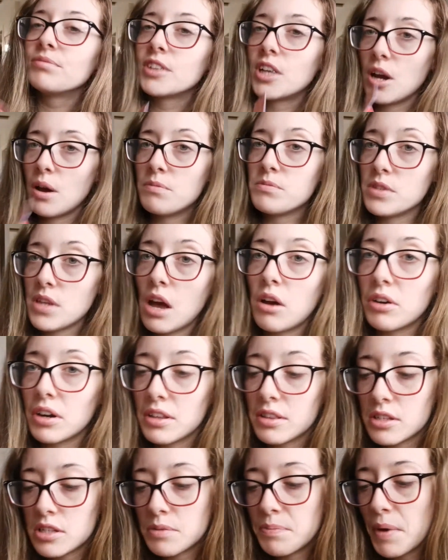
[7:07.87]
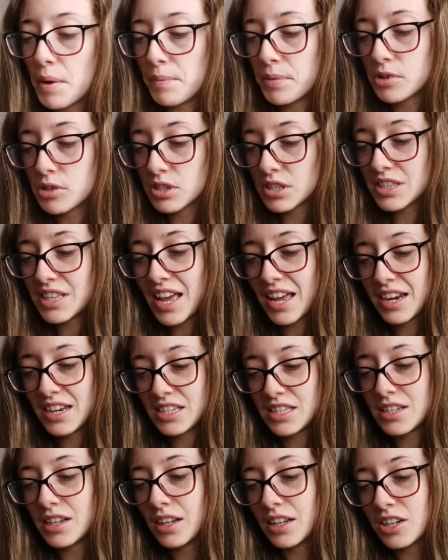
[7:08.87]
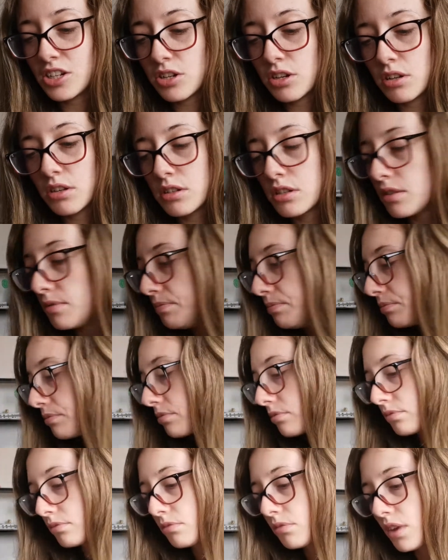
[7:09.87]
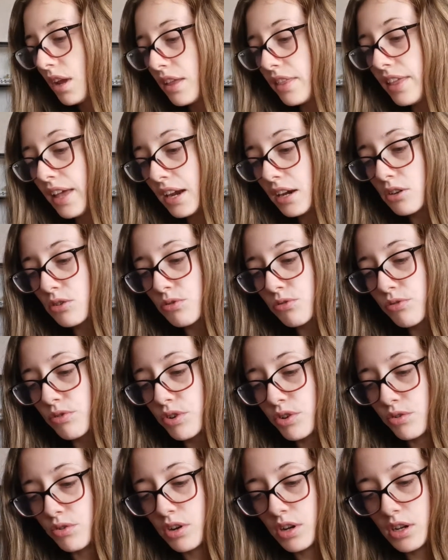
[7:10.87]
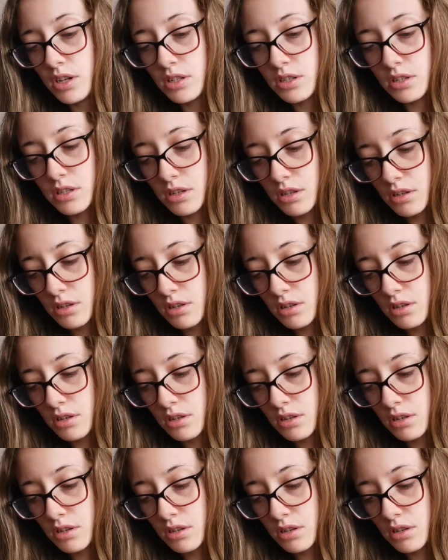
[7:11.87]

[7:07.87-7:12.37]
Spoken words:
comes out in the smell, because that is delicious. That is real nice.